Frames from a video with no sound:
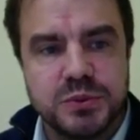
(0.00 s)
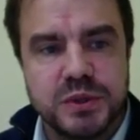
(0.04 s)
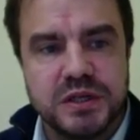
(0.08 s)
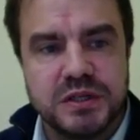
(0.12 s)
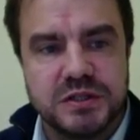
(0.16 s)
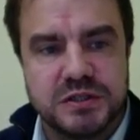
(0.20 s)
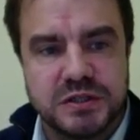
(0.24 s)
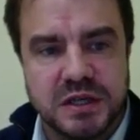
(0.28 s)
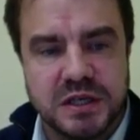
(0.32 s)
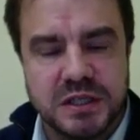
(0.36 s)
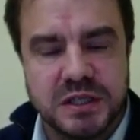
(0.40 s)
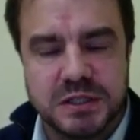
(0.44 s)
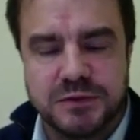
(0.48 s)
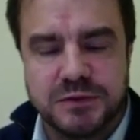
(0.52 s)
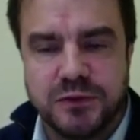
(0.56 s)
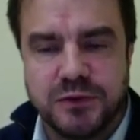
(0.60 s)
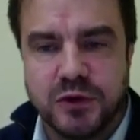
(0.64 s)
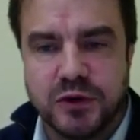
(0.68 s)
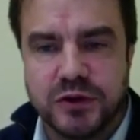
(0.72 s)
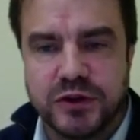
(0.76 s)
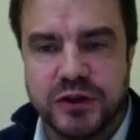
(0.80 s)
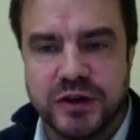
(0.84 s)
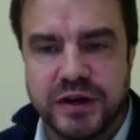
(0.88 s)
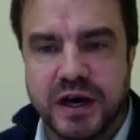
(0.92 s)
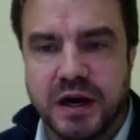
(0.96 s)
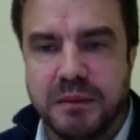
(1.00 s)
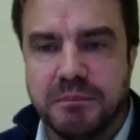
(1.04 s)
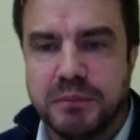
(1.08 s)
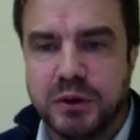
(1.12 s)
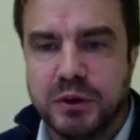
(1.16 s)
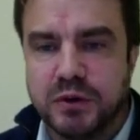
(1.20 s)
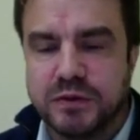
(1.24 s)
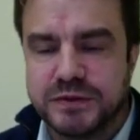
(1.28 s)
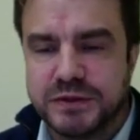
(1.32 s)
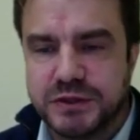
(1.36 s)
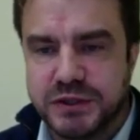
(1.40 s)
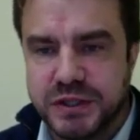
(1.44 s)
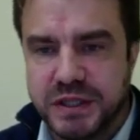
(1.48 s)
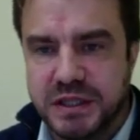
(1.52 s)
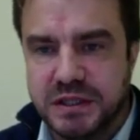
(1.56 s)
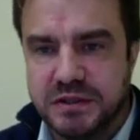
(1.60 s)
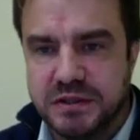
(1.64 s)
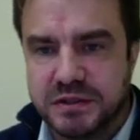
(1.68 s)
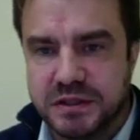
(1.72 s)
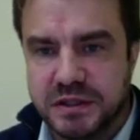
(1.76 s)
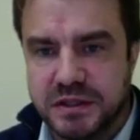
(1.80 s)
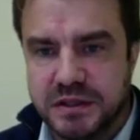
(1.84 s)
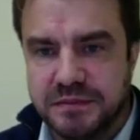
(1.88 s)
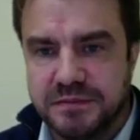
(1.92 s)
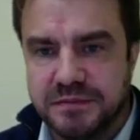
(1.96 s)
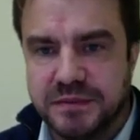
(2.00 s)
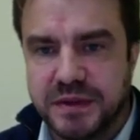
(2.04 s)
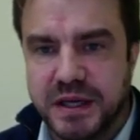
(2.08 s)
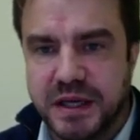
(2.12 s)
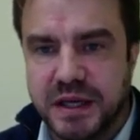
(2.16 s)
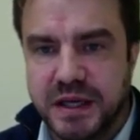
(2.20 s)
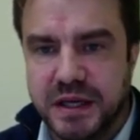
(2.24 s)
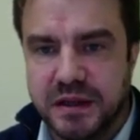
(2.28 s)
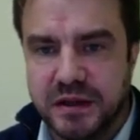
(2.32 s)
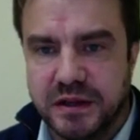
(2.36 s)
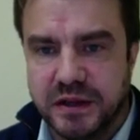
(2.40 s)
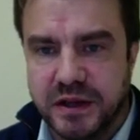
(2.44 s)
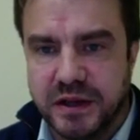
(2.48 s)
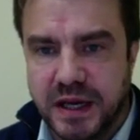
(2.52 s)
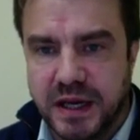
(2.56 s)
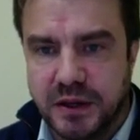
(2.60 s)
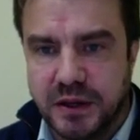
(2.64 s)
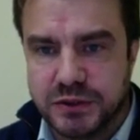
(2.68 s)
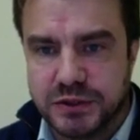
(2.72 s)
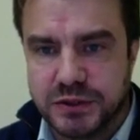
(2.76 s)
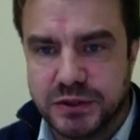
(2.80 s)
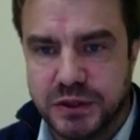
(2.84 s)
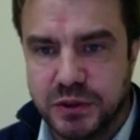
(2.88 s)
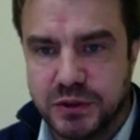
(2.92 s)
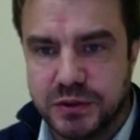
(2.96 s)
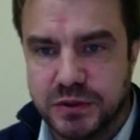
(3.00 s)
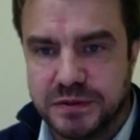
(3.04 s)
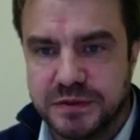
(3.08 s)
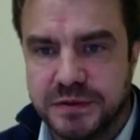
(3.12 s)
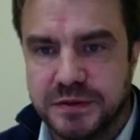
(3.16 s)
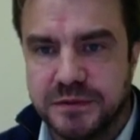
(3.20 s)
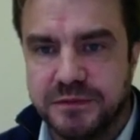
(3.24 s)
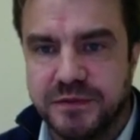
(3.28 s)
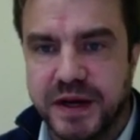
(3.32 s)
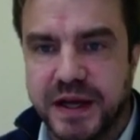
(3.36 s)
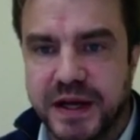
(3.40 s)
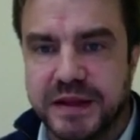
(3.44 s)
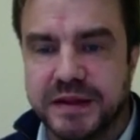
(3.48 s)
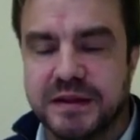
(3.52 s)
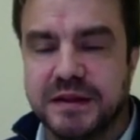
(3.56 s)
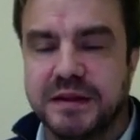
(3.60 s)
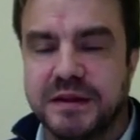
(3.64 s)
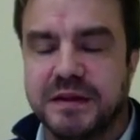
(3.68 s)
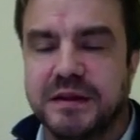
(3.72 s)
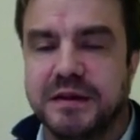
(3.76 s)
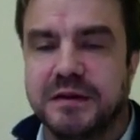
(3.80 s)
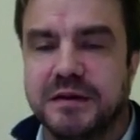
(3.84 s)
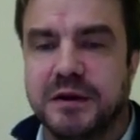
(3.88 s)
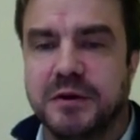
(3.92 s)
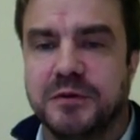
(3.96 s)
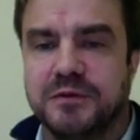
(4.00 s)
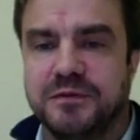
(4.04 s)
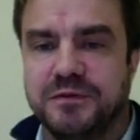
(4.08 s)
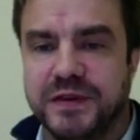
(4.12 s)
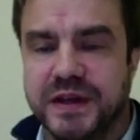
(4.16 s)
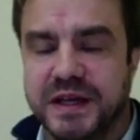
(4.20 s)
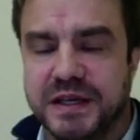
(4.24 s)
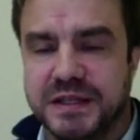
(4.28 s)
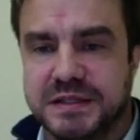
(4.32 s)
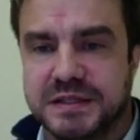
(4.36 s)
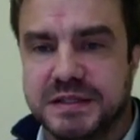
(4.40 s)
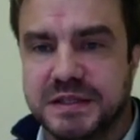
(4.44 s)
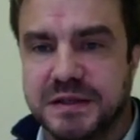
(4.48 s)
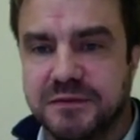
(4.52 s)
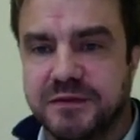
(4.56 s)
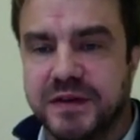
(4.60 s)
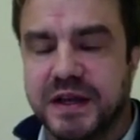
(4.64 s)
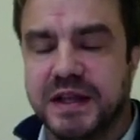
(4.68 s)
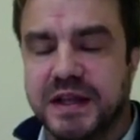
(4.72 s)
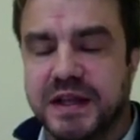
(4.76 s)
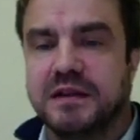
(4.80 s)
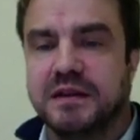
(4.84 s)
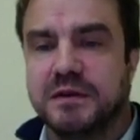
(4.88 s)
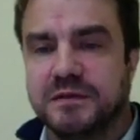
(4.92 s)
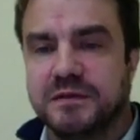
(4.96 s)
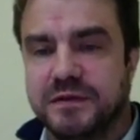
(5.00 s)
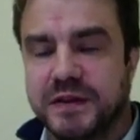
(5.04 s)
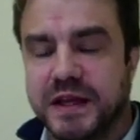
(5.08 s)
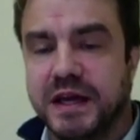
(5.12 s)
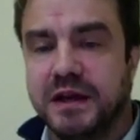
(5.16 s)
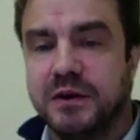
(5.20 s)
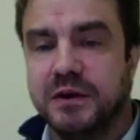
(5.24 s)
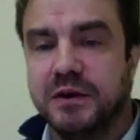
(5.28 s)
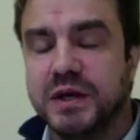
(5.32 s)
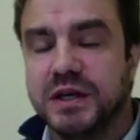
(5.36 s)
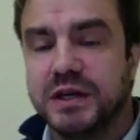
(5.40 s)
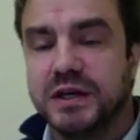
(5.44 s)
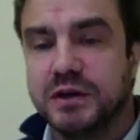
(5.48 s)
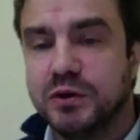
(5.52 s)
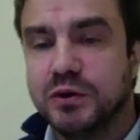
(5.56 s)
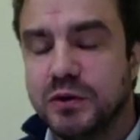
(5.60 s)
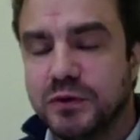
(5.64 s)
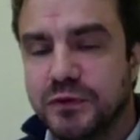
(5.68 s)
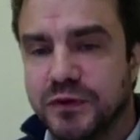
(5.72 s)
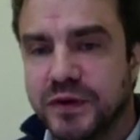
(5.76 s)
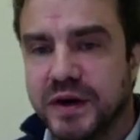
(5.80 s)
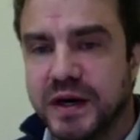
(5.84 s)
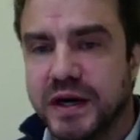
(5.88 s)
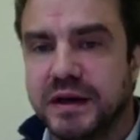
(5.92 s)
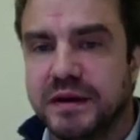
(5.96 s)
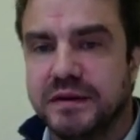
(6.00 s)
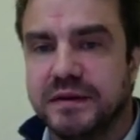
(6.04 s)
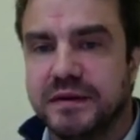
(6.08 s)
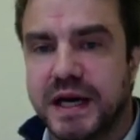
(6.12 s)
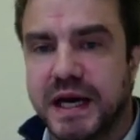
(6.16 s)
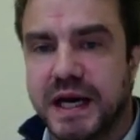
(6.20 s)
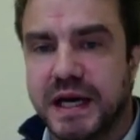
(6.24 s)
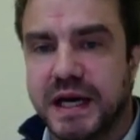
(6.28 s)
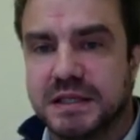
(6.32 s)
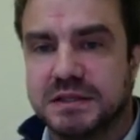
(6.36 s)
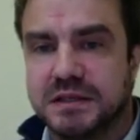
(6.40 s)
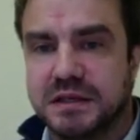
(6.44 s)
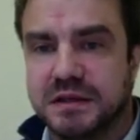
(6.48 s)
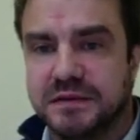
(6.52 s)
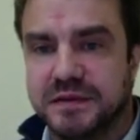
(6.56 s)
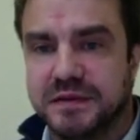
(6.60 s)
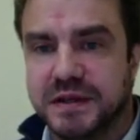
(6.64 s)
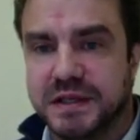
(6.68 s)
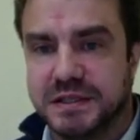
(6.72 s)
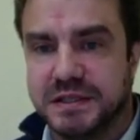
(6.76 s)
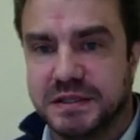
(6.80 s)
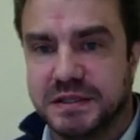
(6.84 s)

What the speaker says: adjust for the number of children in the household, then we do find actually